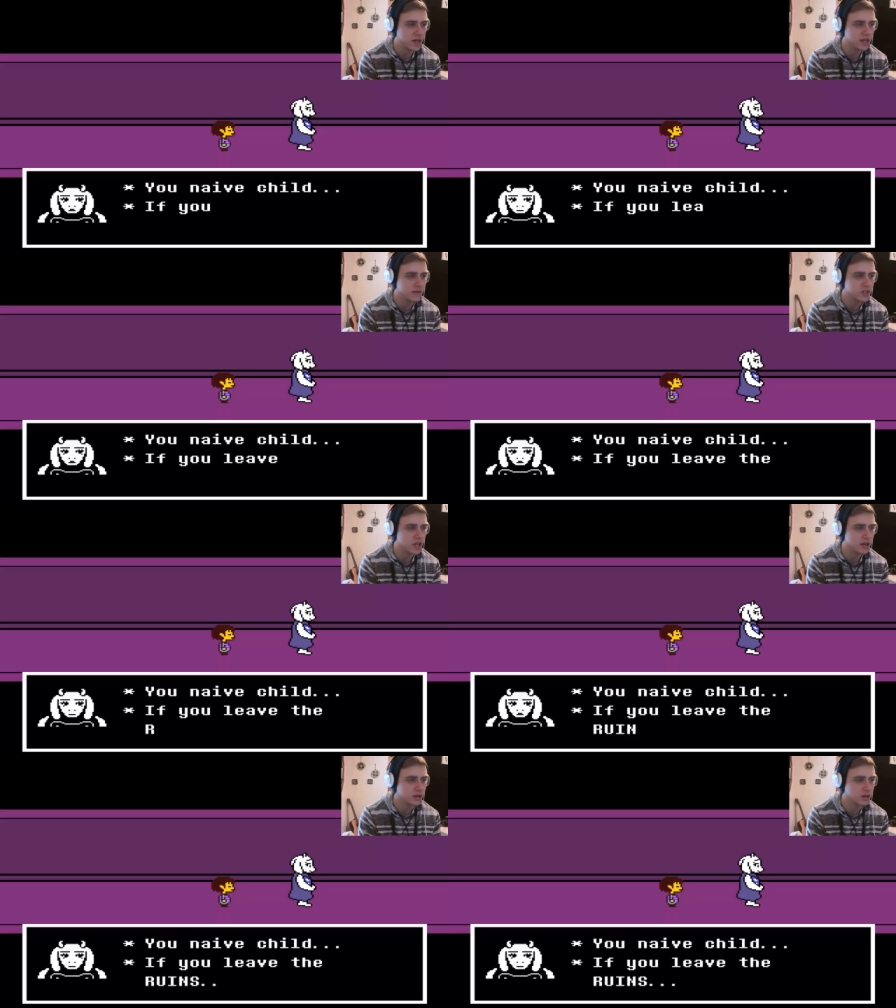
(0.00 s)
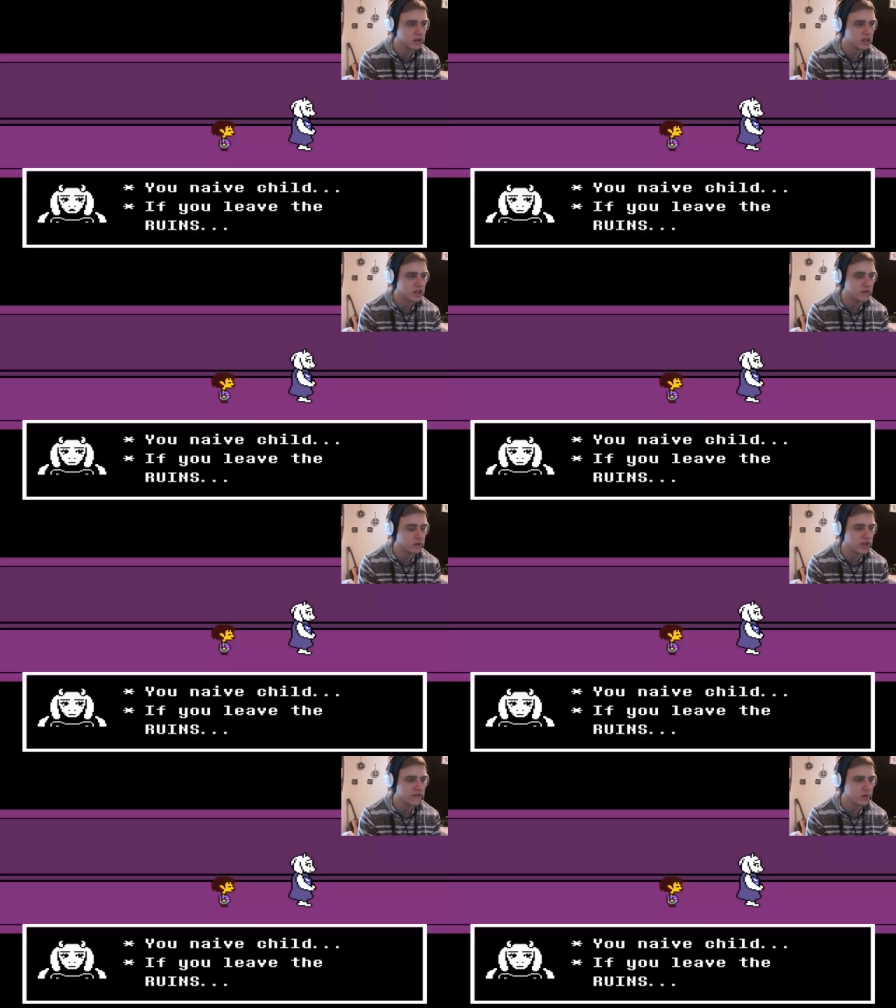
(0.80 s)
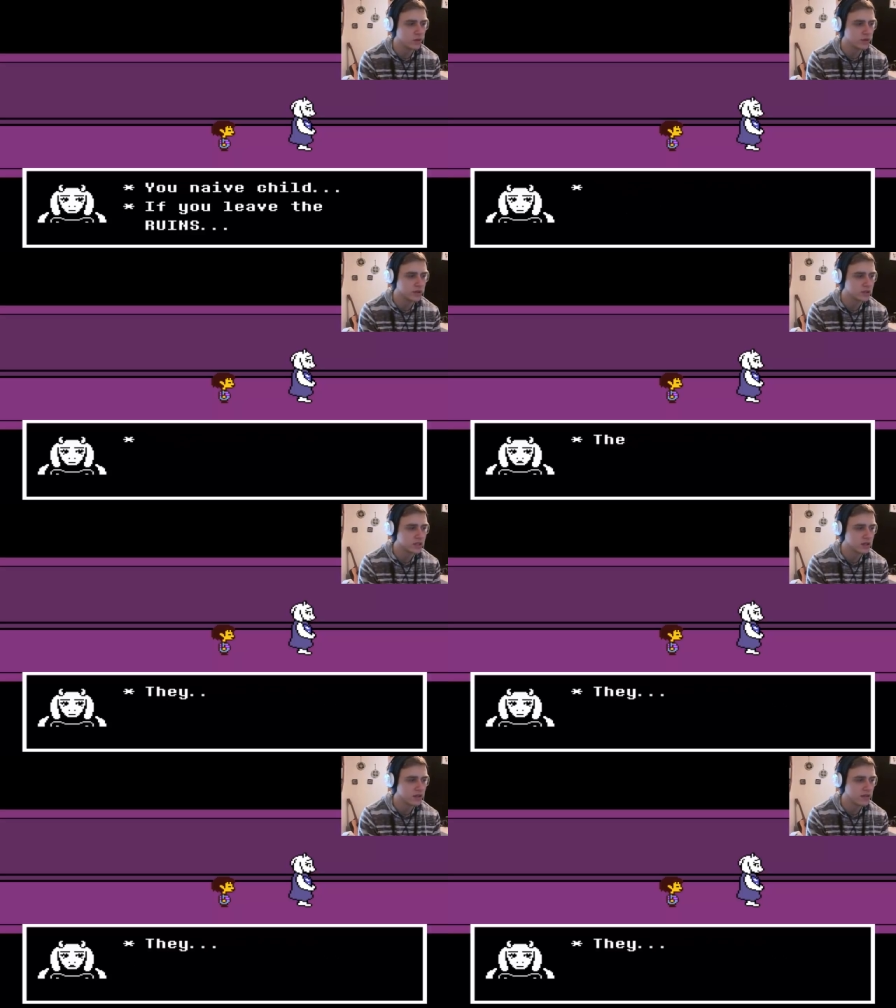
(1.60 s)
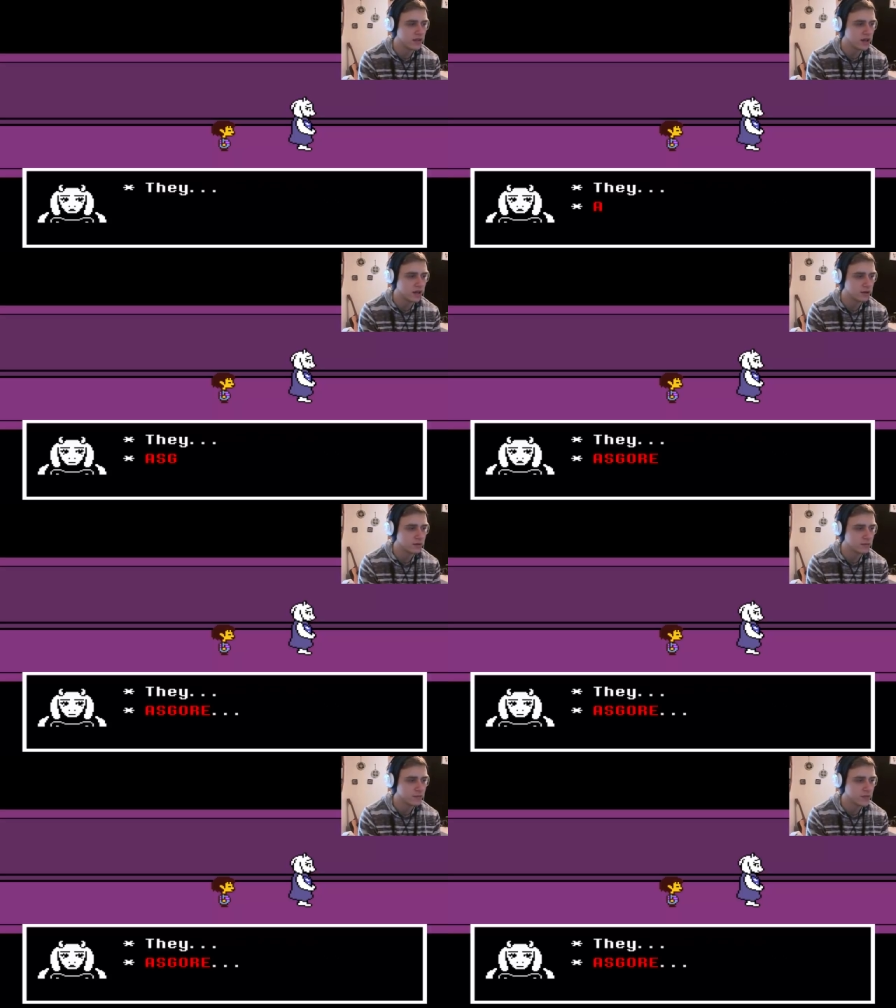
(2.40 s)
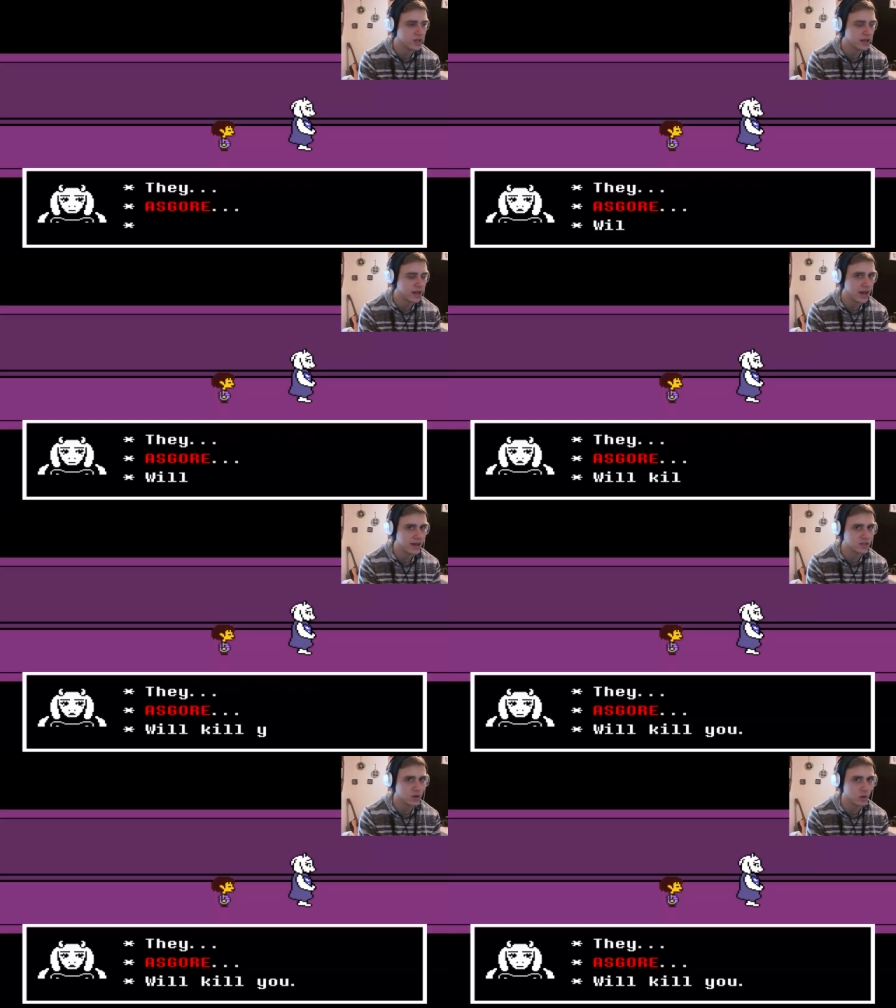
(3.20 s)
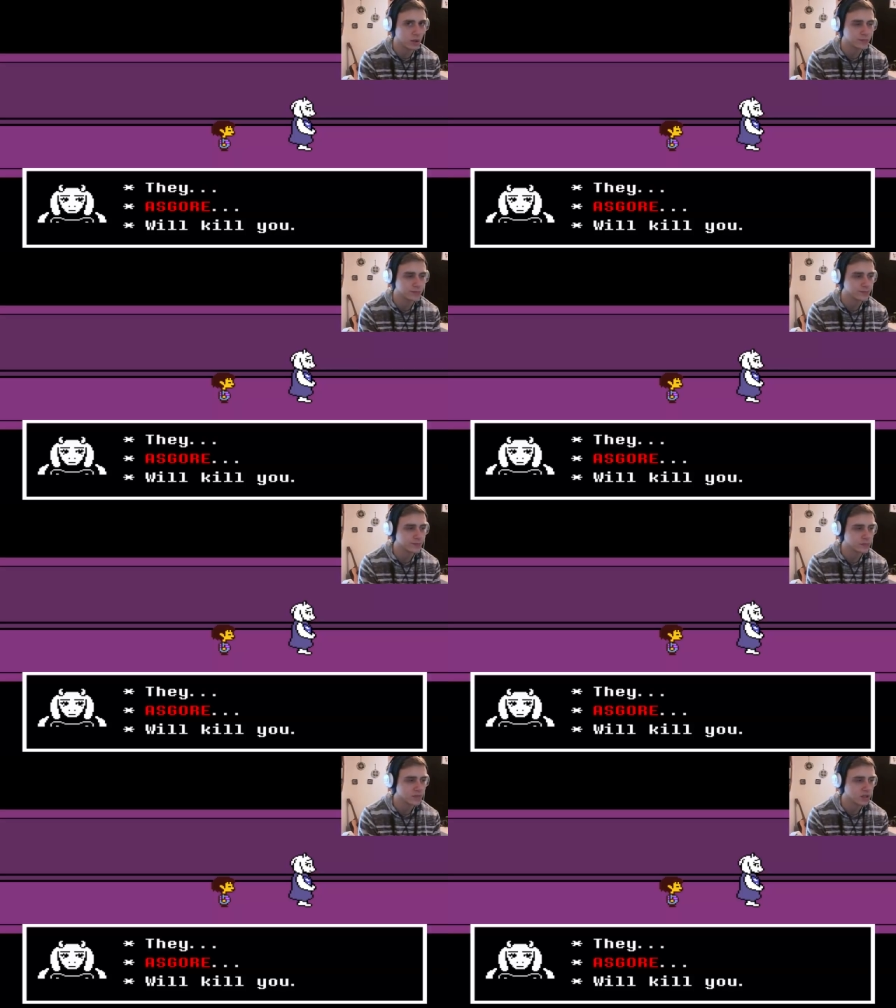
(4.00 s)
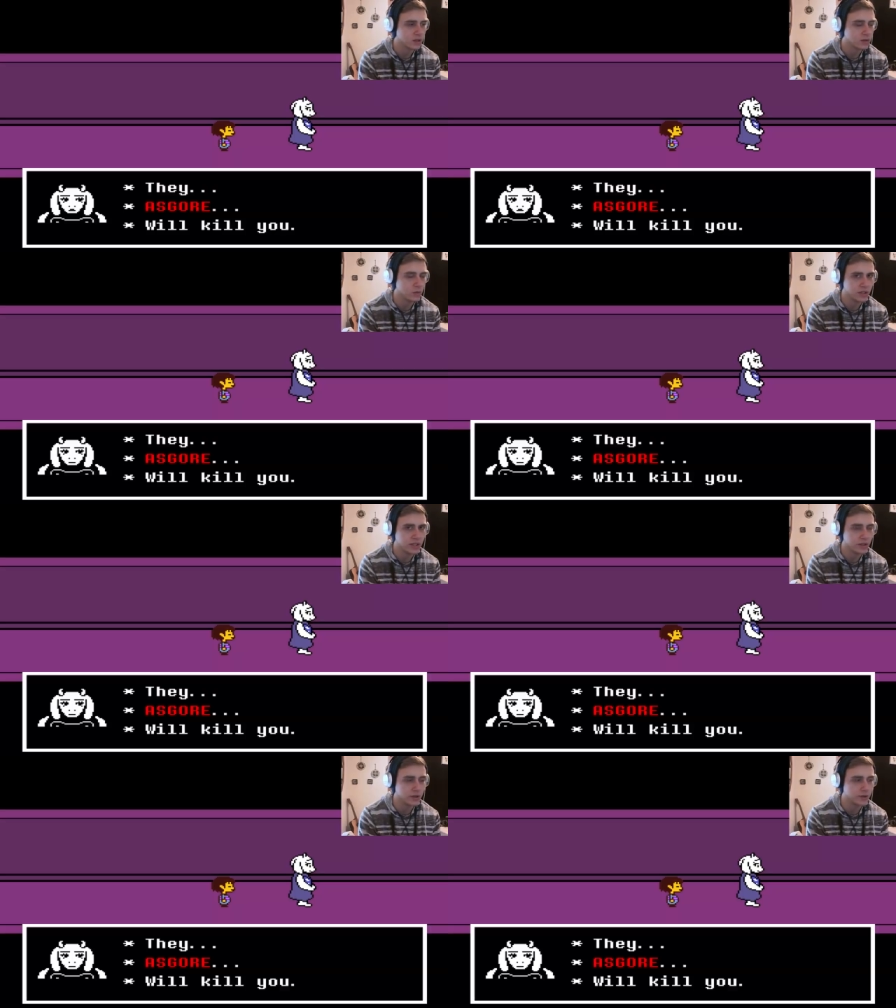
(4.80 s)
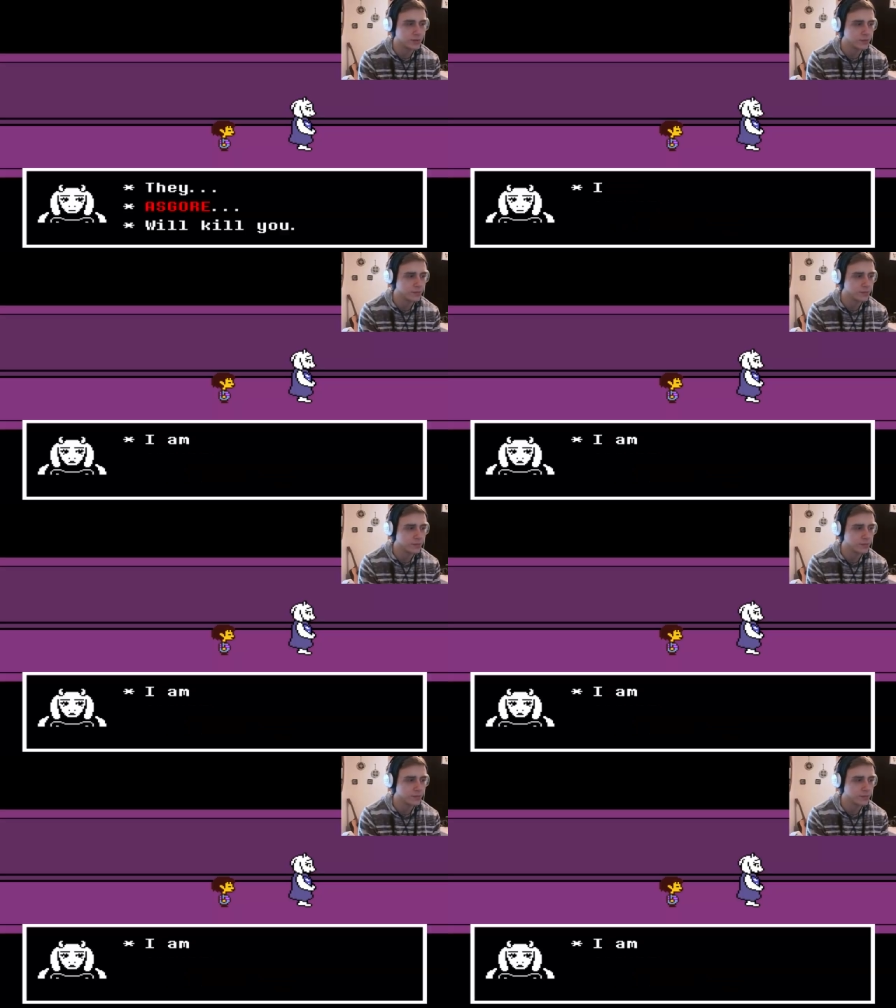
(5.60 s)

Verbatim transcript: You naive child, if you leave the ruins, they, Asgore, will kill you.